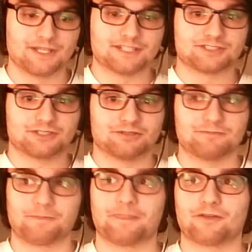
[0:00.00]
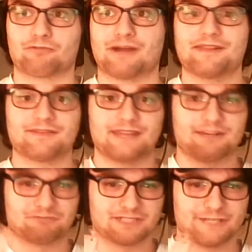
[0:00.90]
So rather
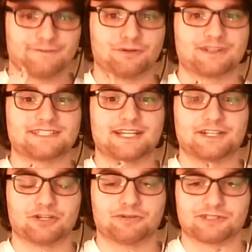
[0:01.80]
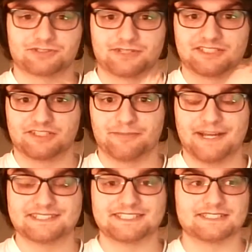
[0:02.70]
than really focusing on going straight to the
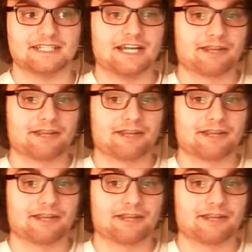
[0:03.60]
basket,